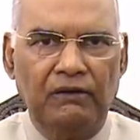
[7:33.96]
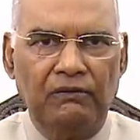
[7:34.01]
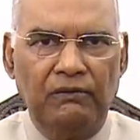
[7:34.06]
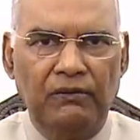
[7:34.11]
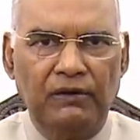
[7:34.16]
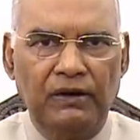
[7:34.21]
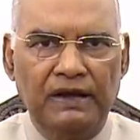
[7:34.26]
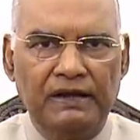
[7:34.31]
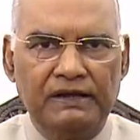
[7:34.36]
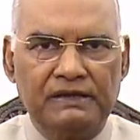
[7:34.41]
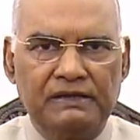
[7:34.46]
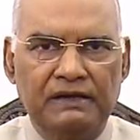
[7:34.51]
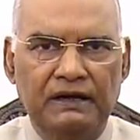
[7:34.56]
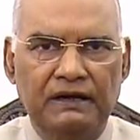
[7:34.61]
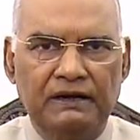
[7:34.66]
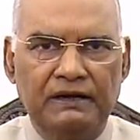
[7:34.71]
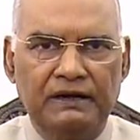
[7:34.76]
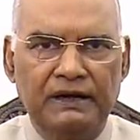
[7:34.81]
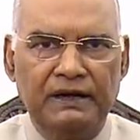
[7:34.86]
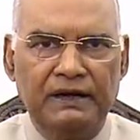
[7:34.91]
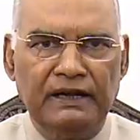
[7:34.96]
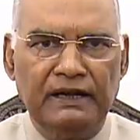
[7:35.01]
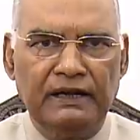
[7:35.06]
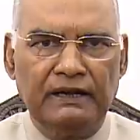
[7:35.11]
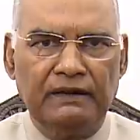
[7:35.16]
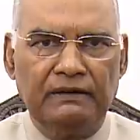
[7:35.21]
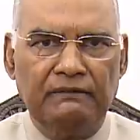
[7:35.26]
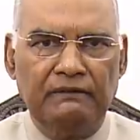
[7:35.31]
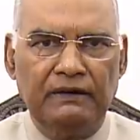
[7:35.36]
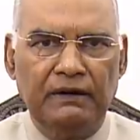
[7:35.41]
Vocational
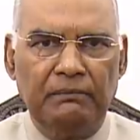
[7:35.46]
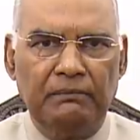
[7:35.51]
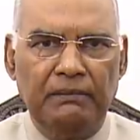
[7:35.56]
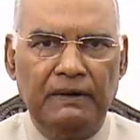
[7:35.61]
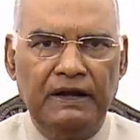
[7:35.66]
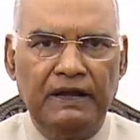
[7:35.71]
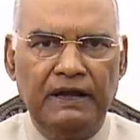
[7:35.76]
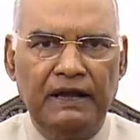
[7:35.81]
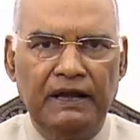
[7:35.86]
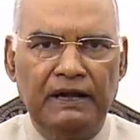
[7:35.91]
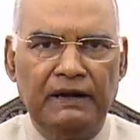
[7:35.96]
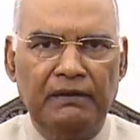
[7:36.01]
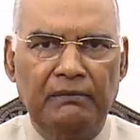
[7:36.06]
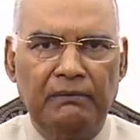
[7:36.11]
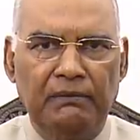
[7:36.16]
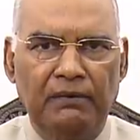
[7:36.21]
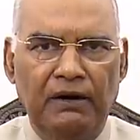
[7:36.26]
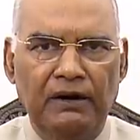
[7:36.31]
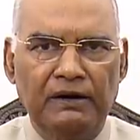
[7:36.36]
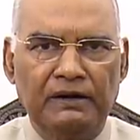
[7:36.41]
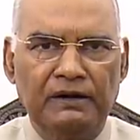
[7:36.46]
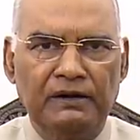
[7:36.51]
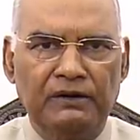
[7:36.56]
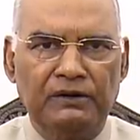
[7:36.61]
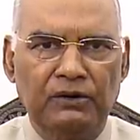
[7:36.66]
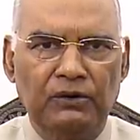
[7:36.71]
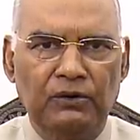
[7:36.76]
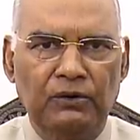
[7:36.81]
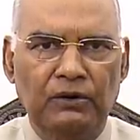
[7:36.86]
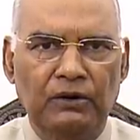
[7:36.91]
training will play an
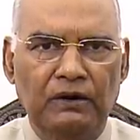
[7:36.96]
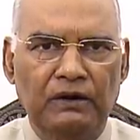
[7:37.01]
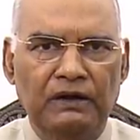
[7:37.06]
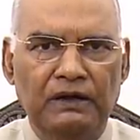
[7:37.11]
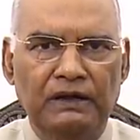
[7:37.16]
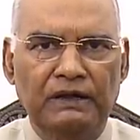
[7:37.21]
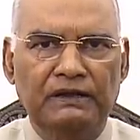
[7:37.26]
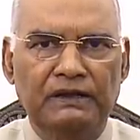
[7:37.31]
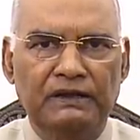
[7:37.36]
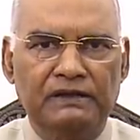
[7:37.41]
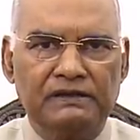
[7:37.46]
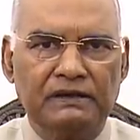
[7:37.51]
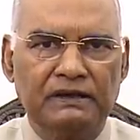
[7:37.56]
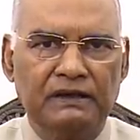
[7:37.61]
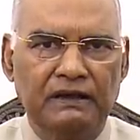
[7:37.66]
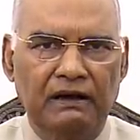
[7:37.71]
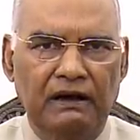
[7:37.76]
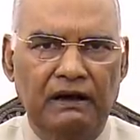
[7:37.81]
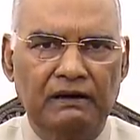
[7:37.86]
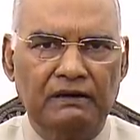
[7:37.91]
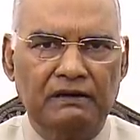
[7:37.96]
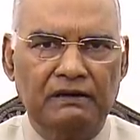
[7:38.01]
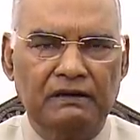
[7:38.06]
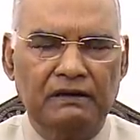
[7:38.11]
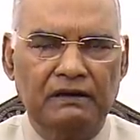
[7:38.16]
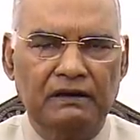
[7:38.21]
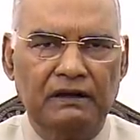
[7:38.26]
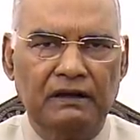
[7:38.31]
important role in this regard.